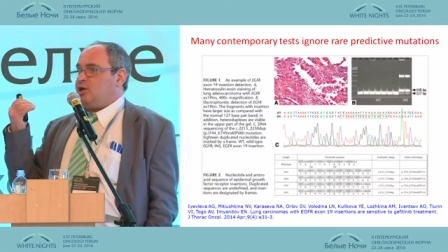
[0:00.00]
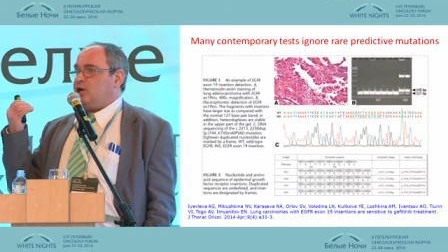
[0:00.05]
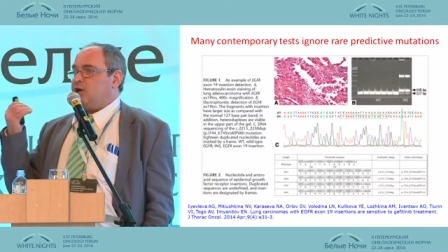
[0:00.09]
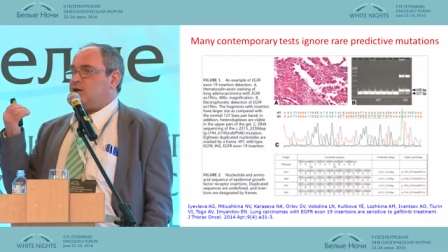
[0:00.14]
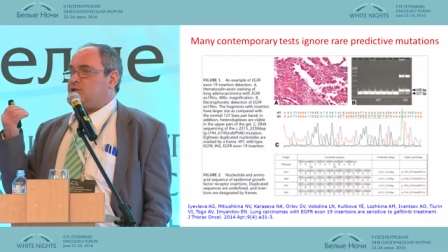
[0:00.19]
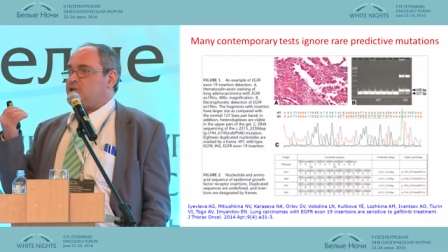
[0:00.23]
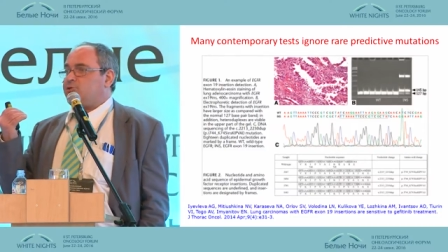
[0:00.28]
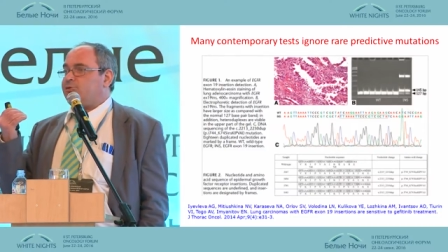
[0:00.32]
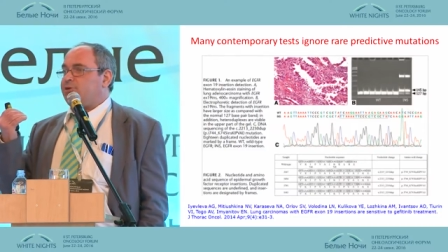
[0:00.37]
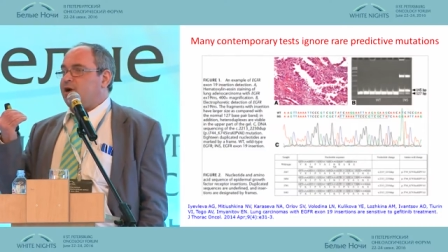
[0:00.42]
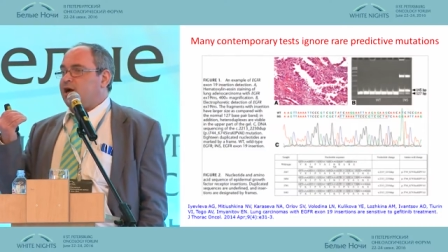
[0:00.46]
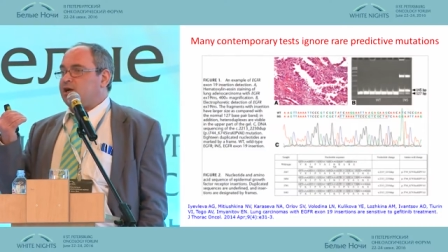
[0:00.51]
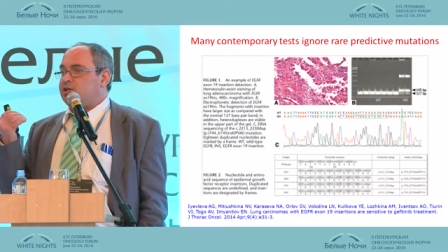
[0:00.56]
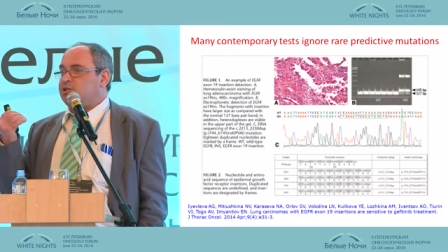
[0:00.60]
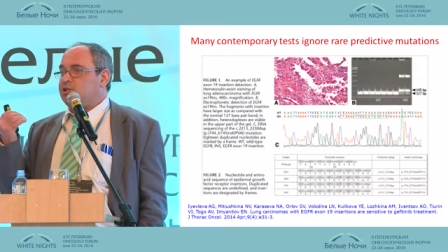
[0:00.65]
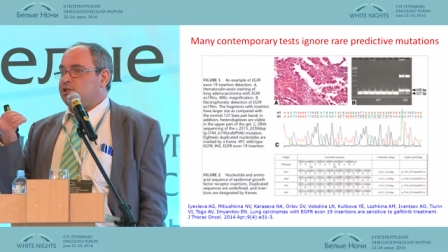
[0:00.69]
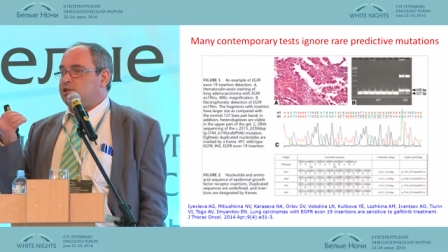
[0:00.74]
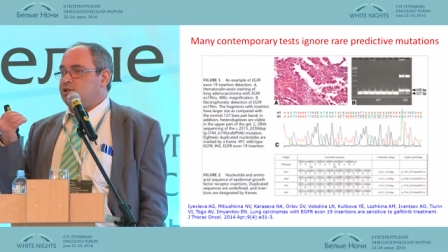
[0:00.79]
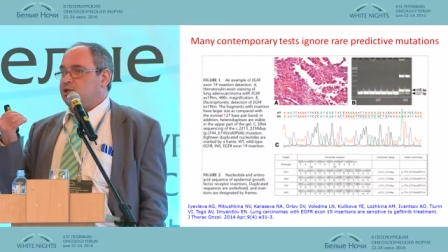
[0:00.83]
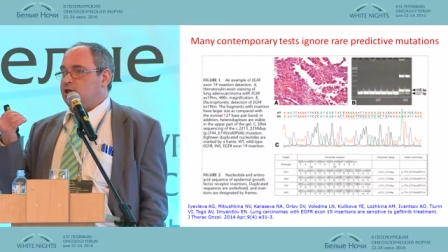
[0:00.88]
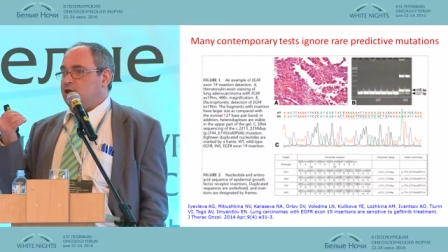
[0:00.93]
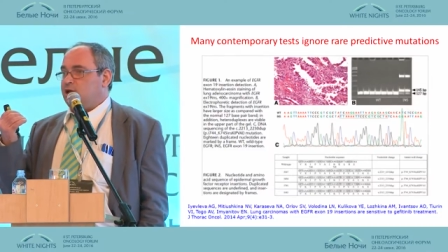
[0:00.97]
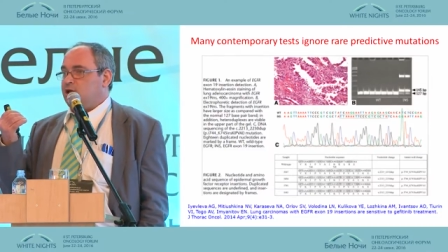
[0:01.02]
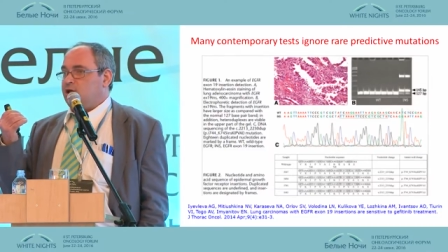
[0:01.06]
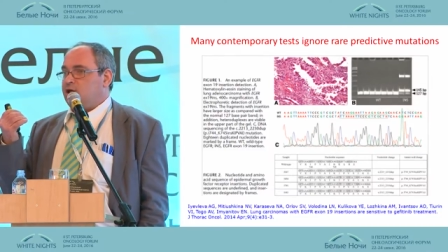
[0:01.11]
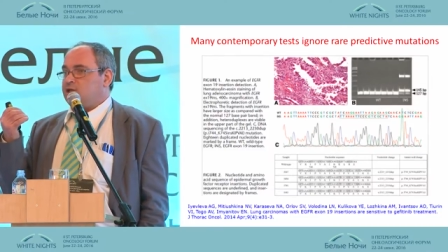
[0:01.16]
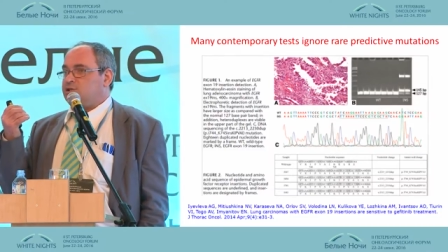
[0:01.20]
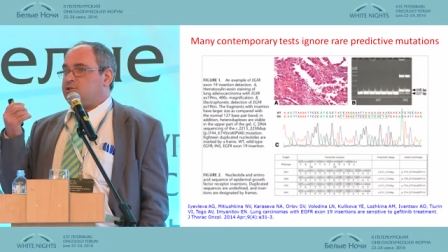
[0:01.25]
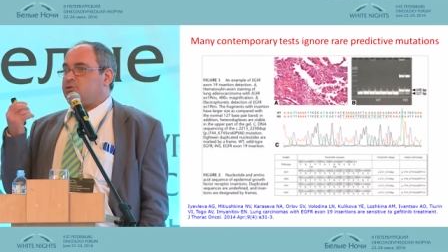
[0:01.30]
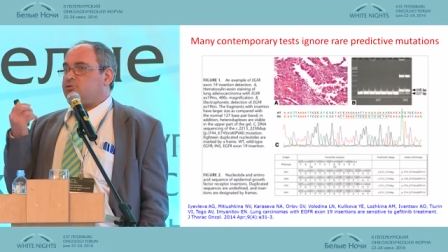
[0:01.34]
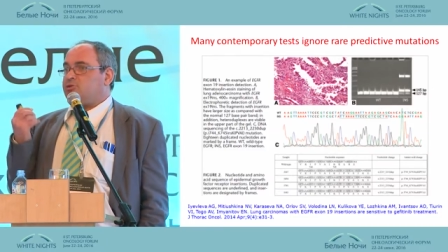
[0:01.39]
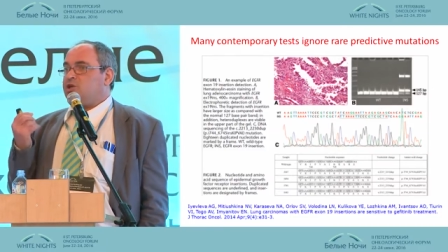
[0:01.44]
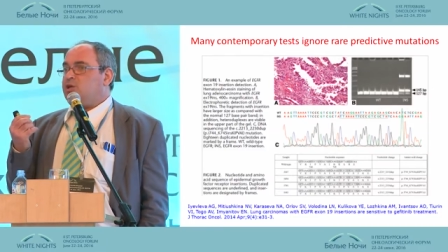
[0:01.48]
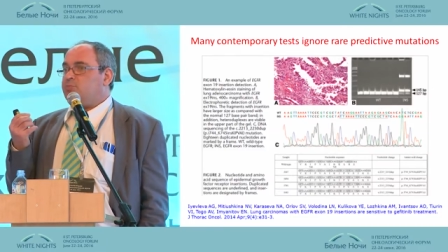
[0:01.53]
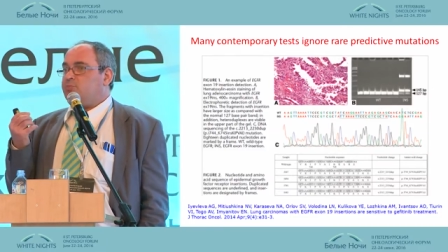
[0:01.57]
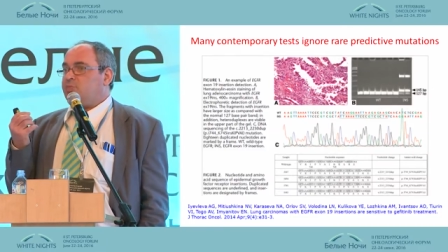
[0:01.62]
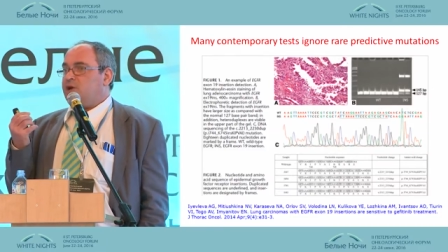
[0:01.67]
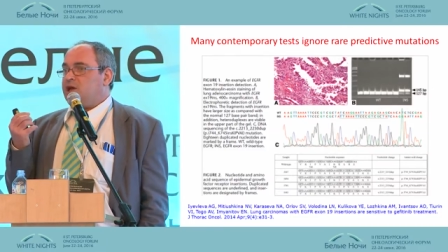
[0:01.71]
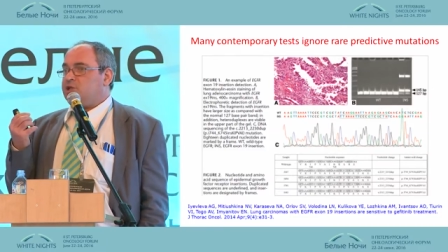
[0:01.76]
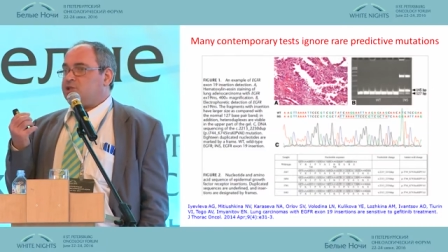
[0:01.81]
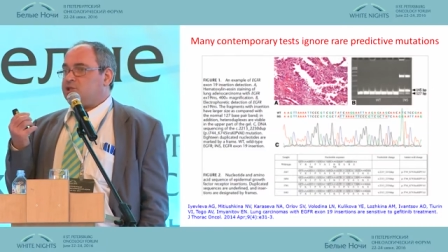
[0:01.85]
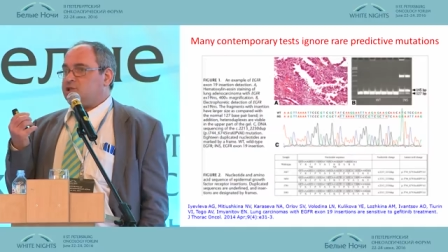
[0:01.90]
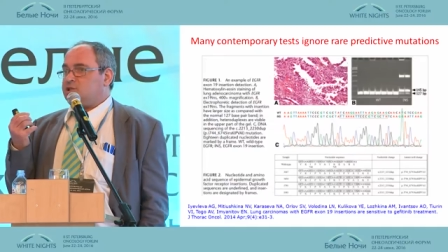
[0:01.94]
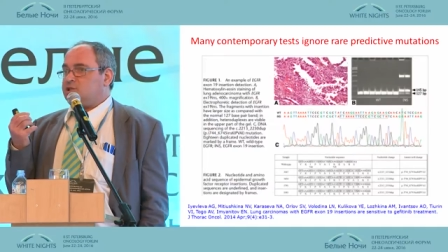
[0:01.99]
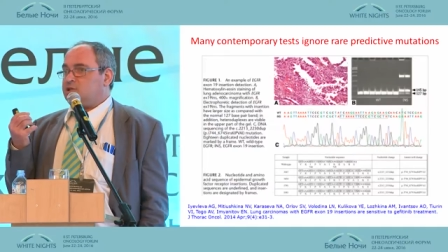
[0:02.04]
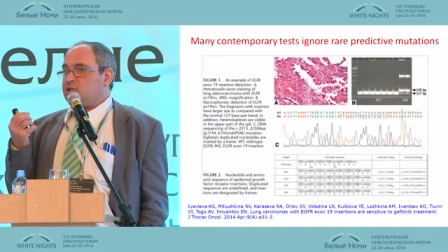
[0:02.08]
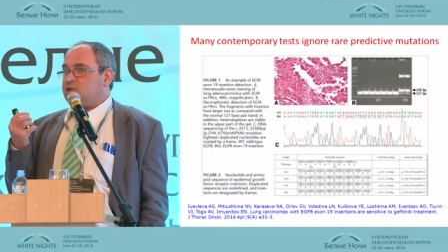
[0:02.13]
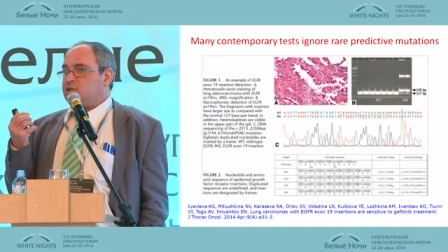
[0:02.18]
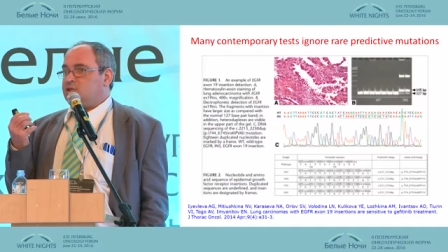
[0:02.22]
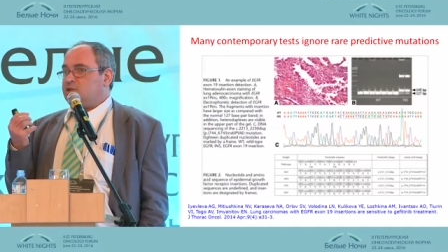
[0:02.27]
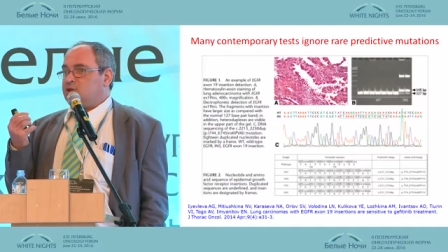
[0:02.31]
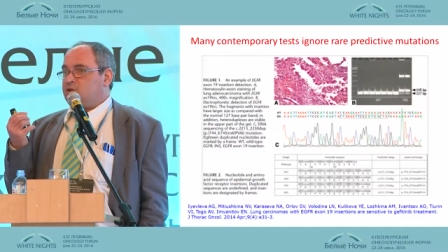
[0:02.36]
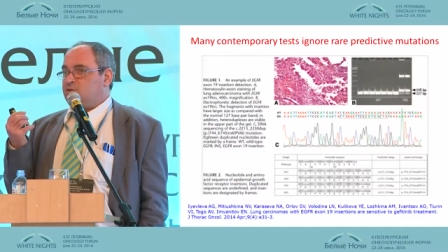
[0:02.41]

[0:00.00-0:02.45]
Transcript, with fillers: attract three patients